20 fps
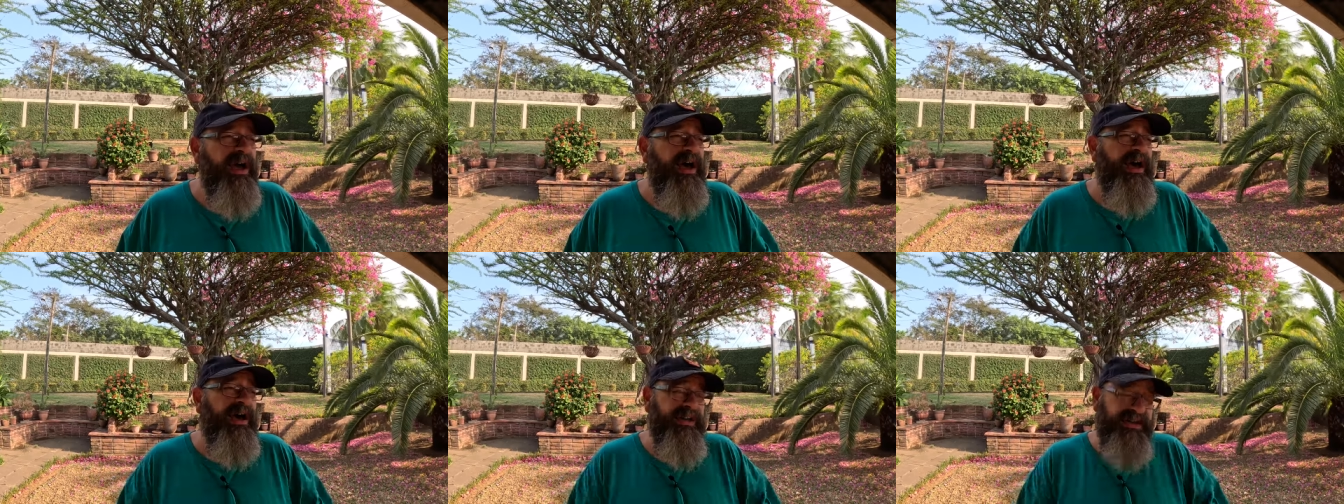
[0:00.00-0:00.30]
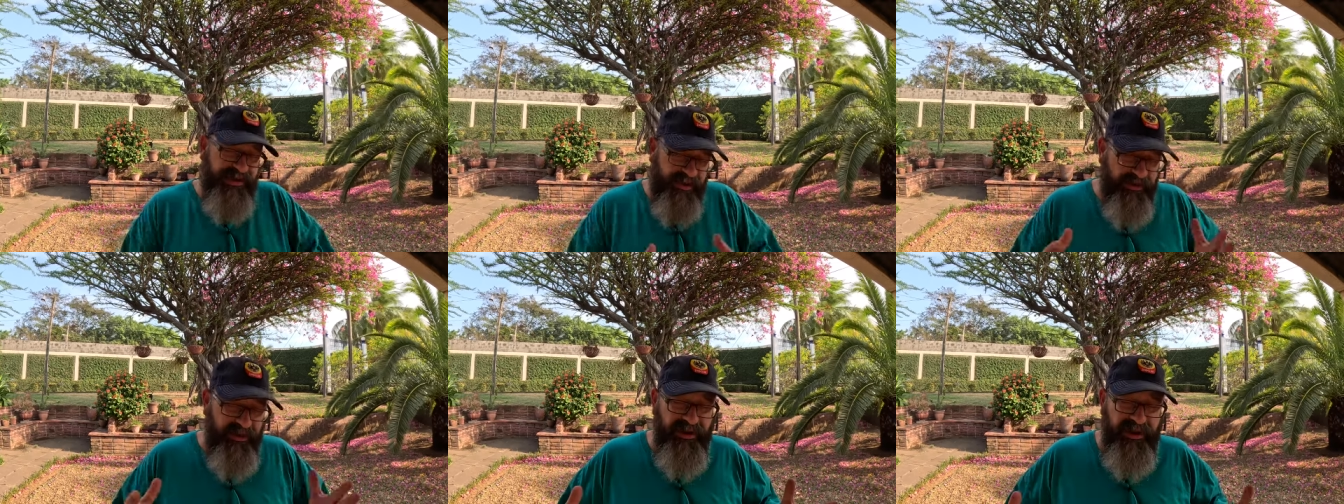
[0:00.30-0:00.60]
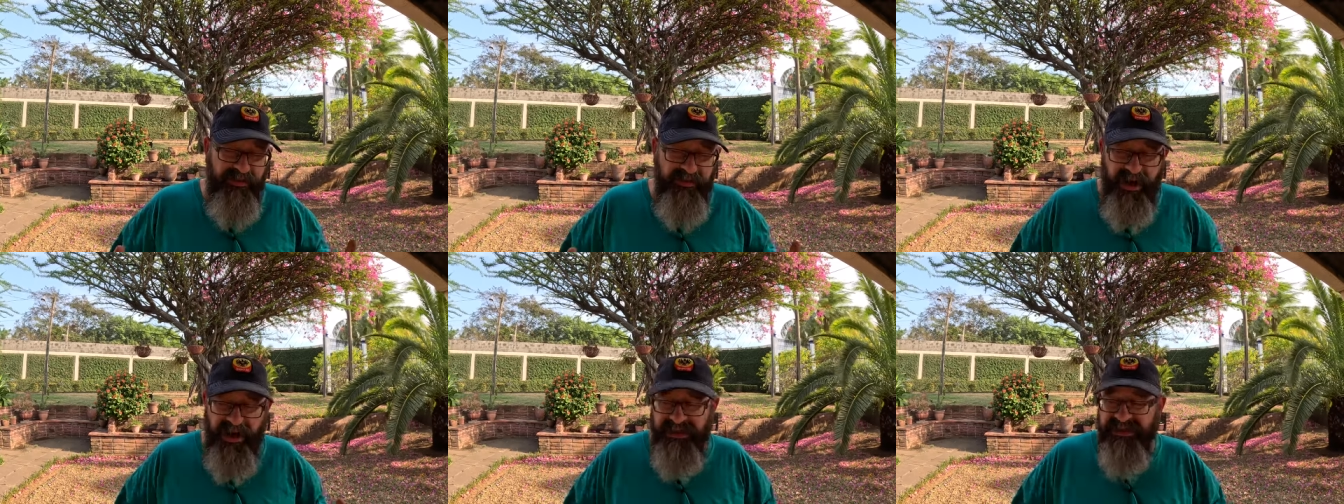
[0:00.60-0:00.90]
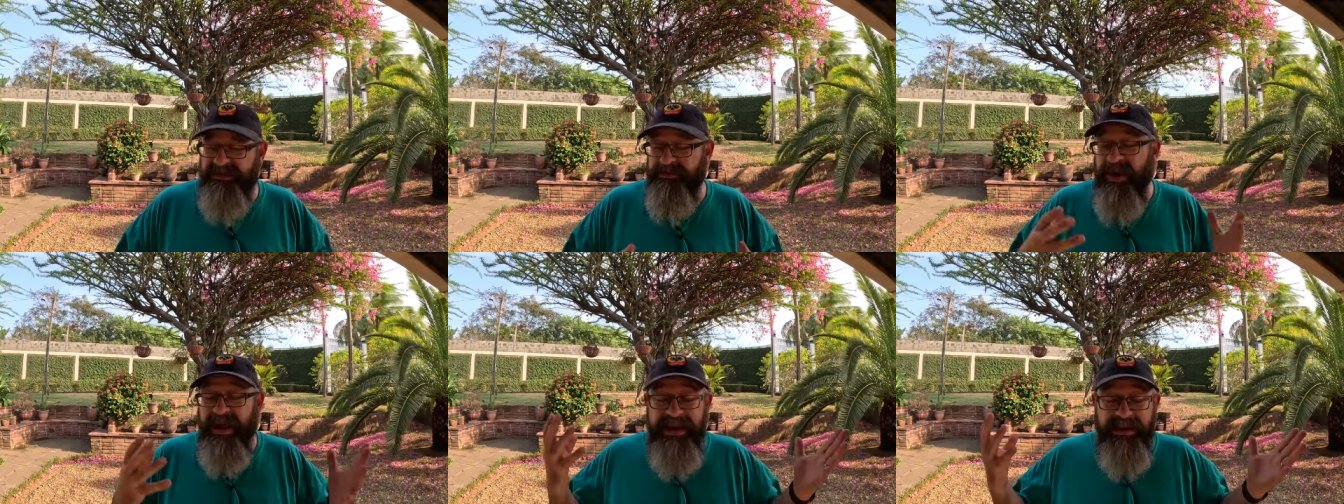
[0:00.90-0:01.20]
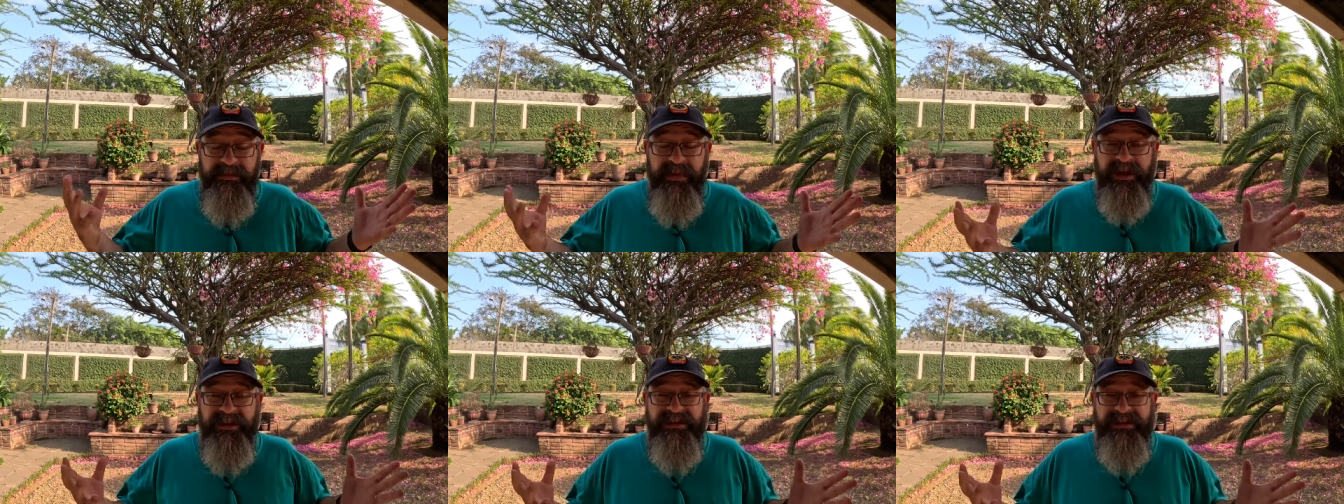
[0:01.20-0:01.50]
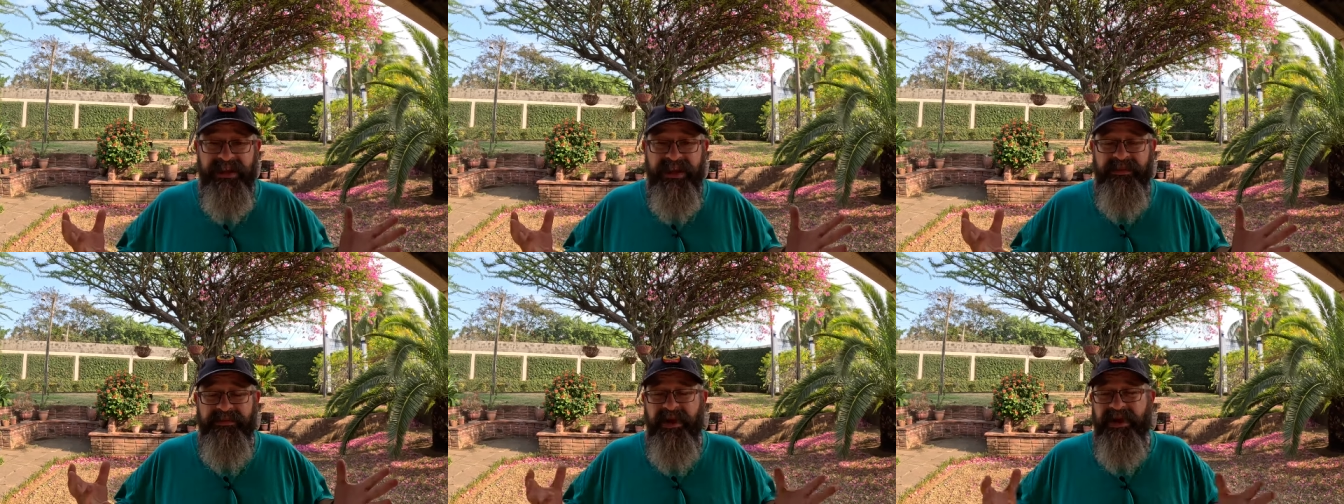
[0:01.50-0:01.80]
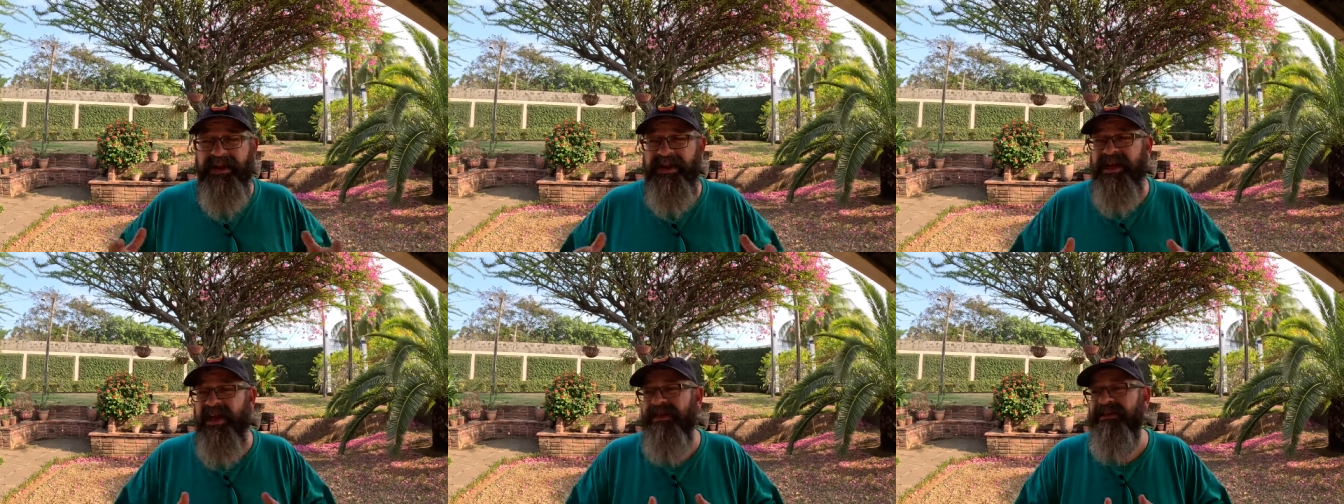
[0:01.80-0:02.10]
uh, typically months, many months in
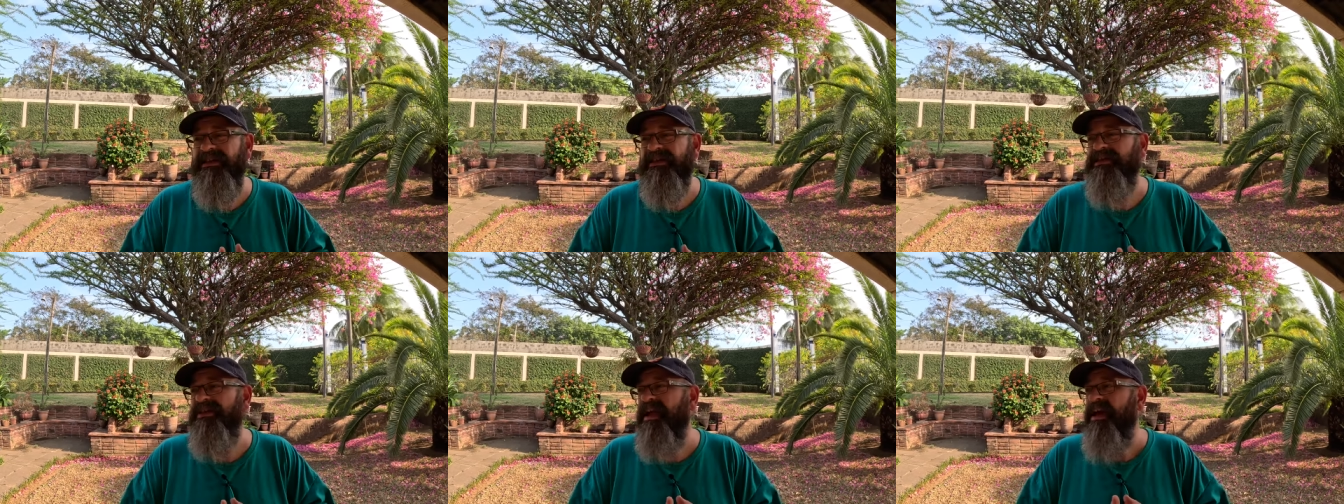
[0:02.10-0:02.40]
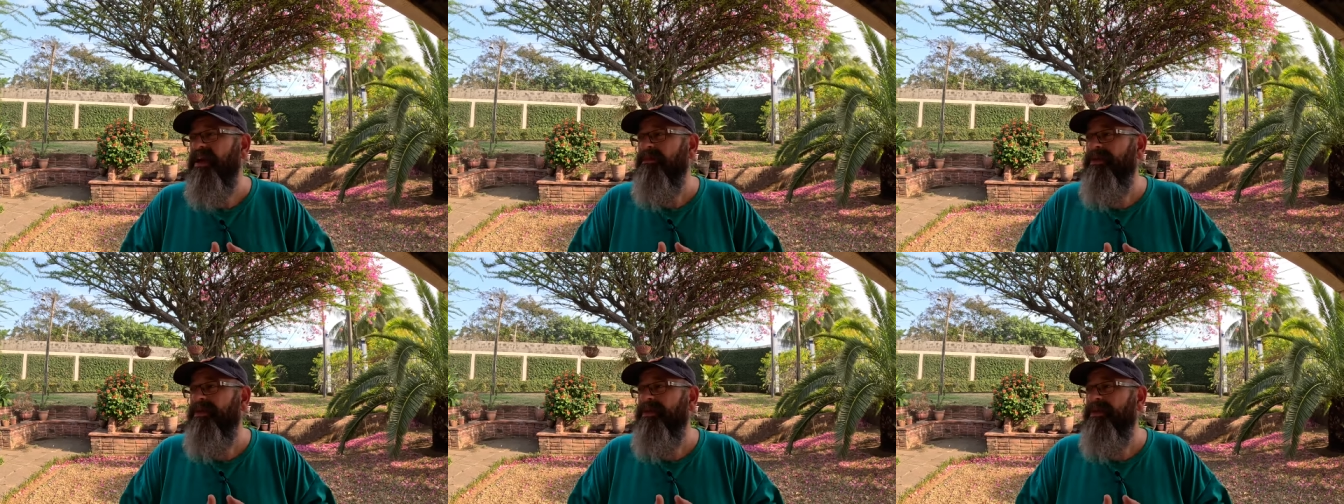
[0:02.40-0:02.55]
many cases.